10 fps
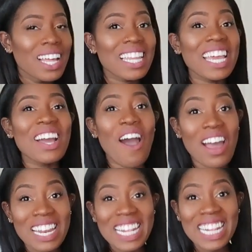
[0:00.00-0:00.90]
Like,
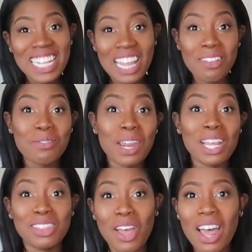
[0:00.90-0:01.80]
honestly, that's what
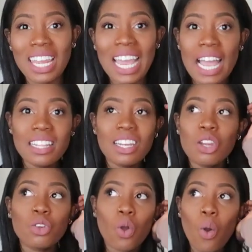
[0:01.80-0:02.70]
I thought. Like, I
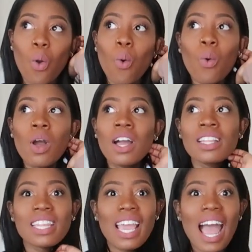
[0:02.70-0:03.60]
didn't know
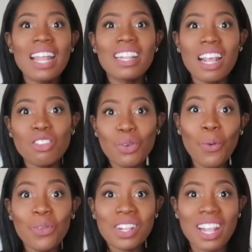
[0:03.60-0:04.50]
they had such
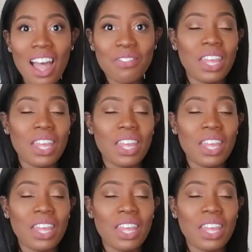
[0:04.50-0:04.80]
cool stuff.